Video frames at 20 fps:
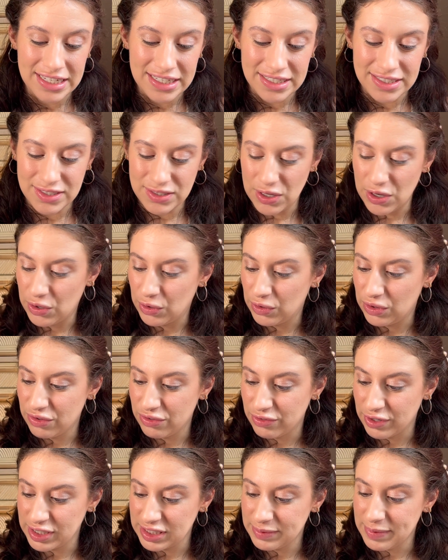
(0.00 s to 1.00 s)
So the
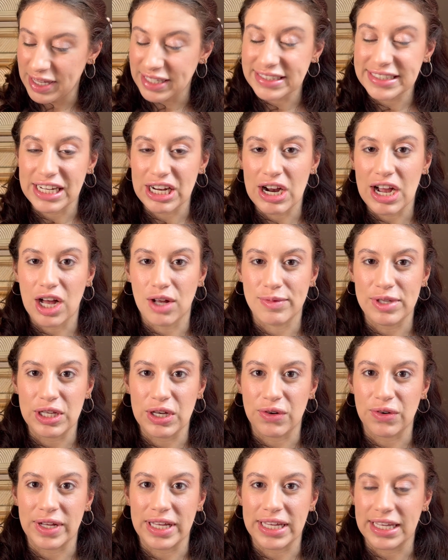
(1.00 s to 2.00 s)
first mascara I'll be
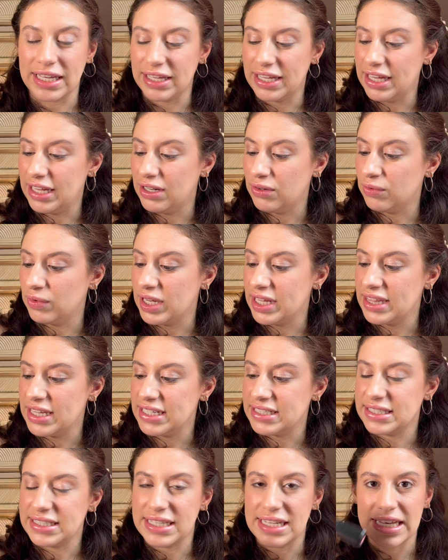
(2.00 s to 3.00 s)
going in with
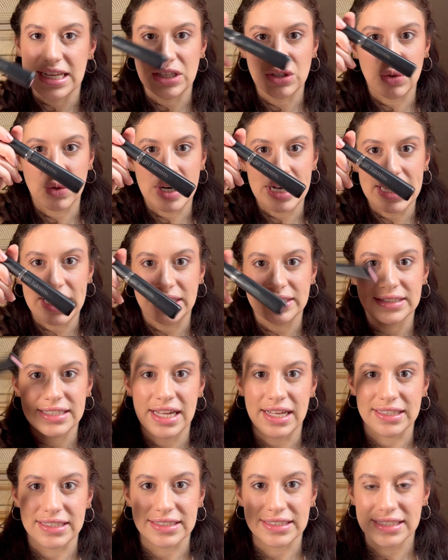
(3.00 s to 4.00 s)
is the L'Oreal
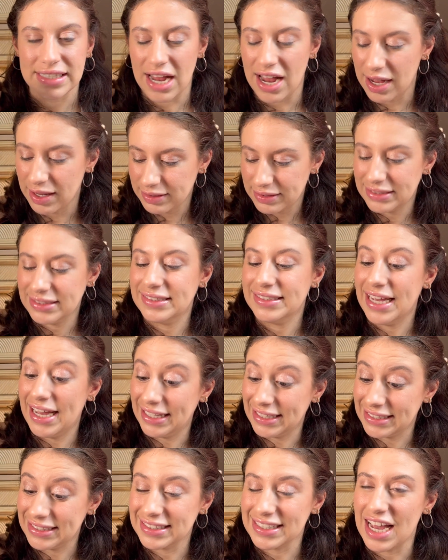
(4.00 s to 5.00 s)

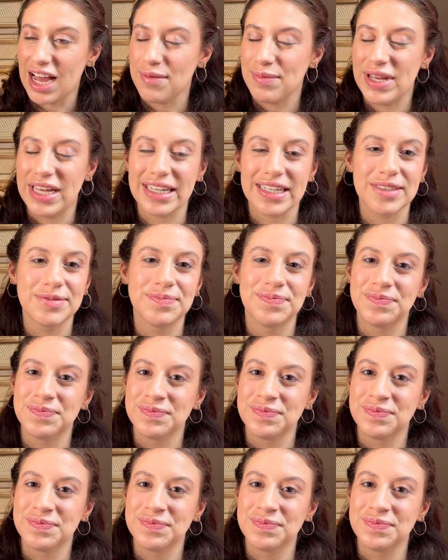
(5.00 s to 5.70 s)
Telescopic.